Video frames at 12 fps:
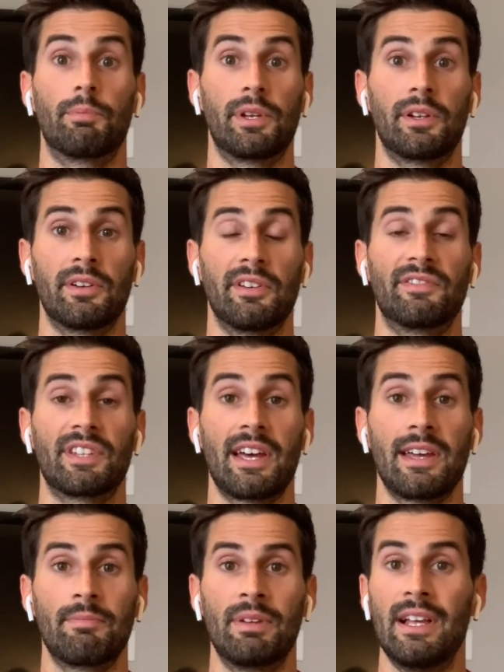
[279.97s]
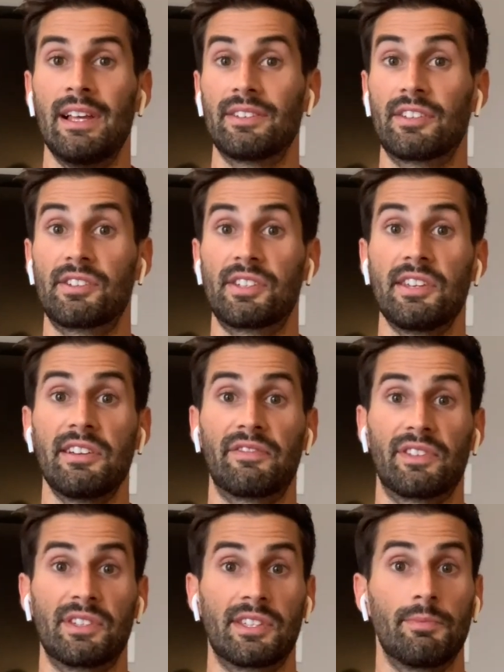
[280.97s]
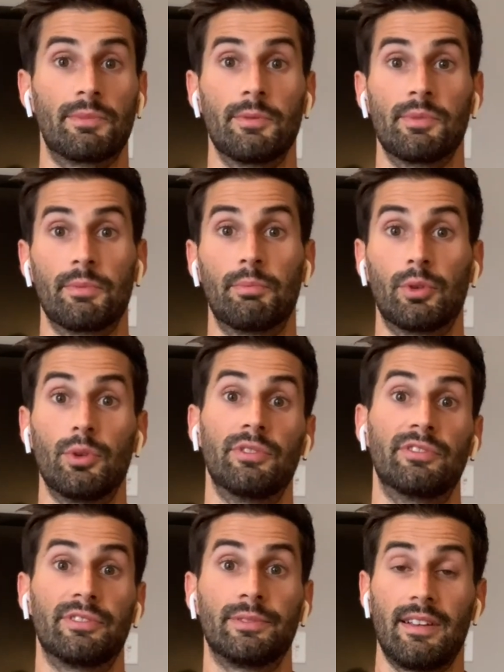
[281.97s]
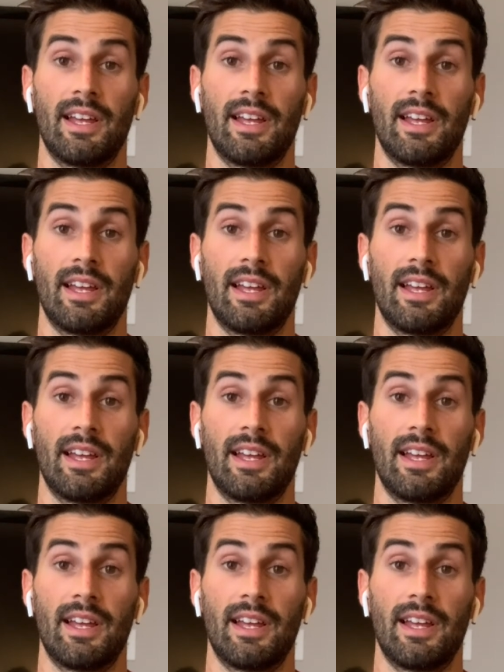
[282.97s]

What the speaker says: a period of time to see if the symptoms improve.